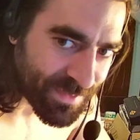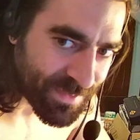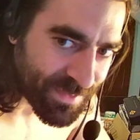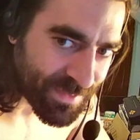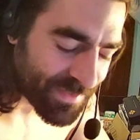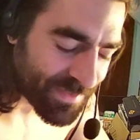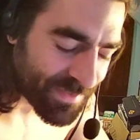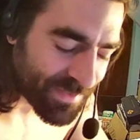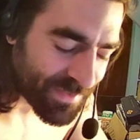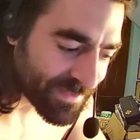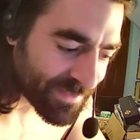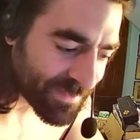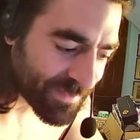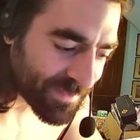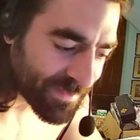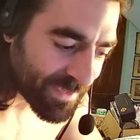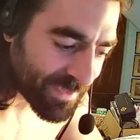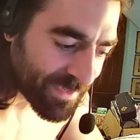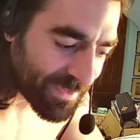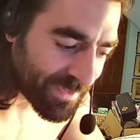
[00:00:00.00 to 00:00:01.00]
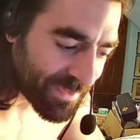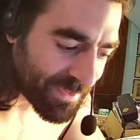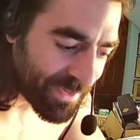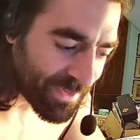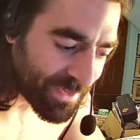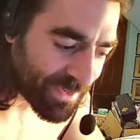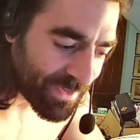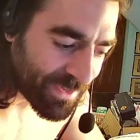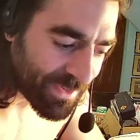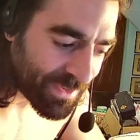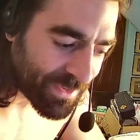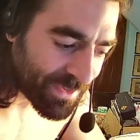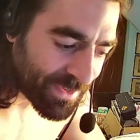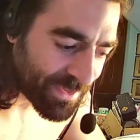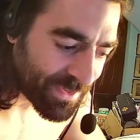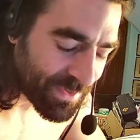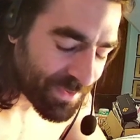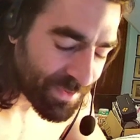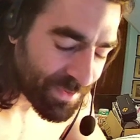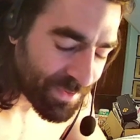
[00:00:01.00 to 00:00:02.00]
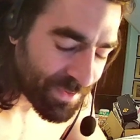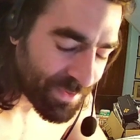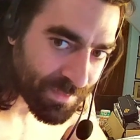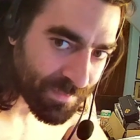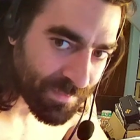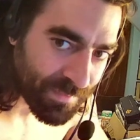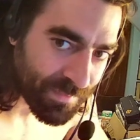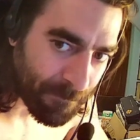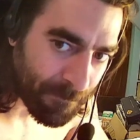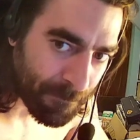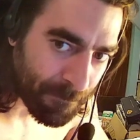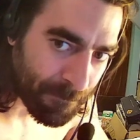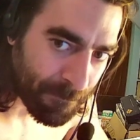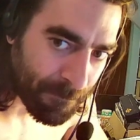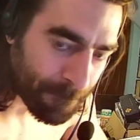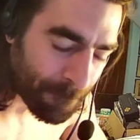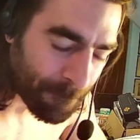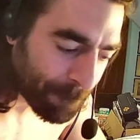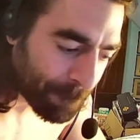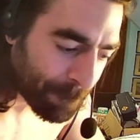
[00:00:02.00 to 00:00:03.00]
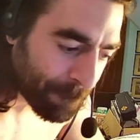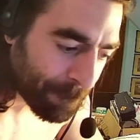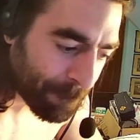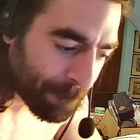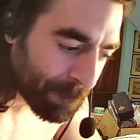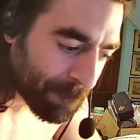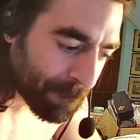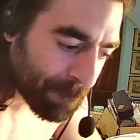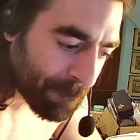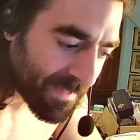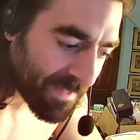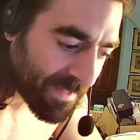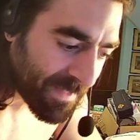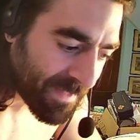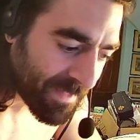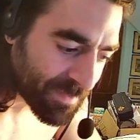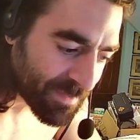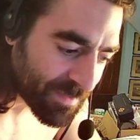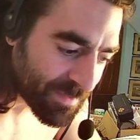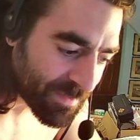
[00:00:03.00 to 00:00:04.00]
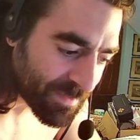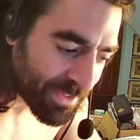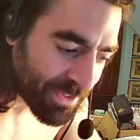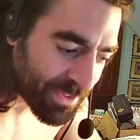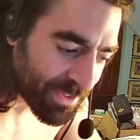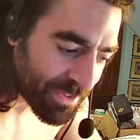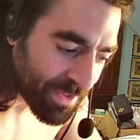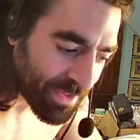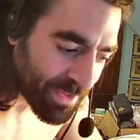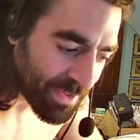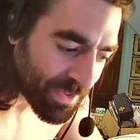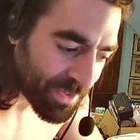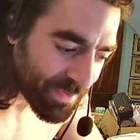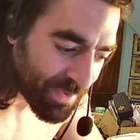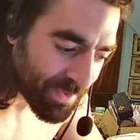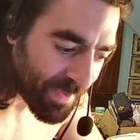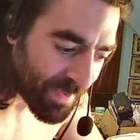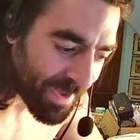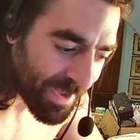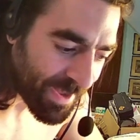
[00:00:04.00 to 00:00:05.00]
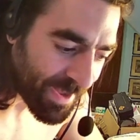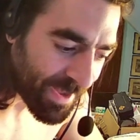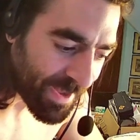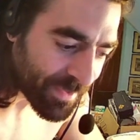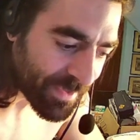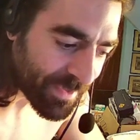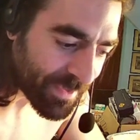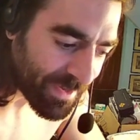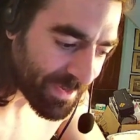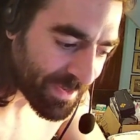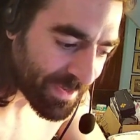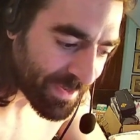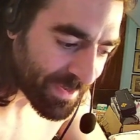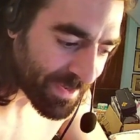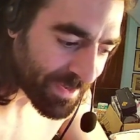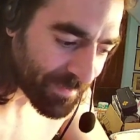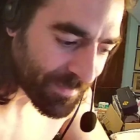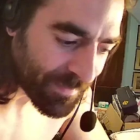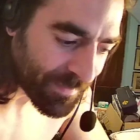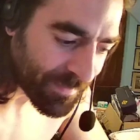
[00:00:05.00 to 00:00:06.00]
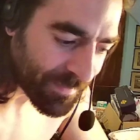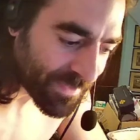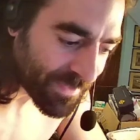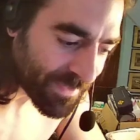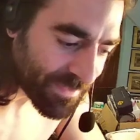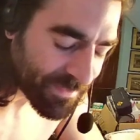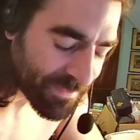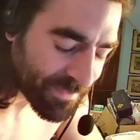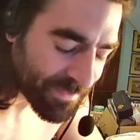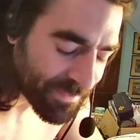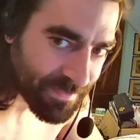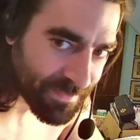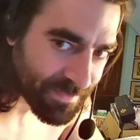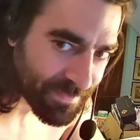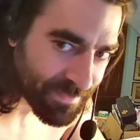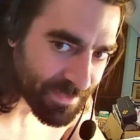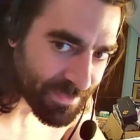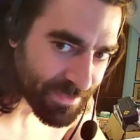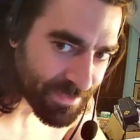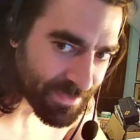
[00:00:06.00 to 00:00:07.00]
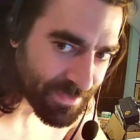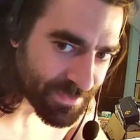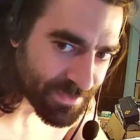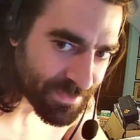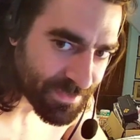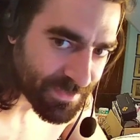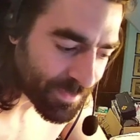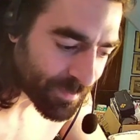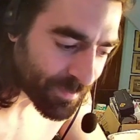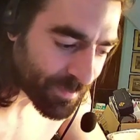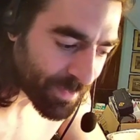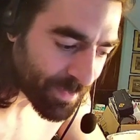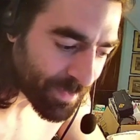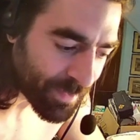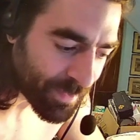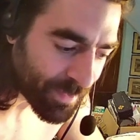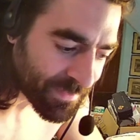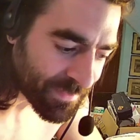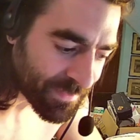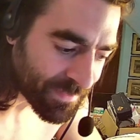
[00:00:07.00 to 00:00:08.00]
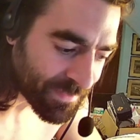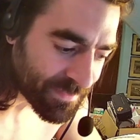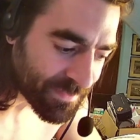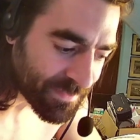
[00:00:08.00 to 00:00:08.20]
find something new. Like I was playing cello for a while, but it just took importance.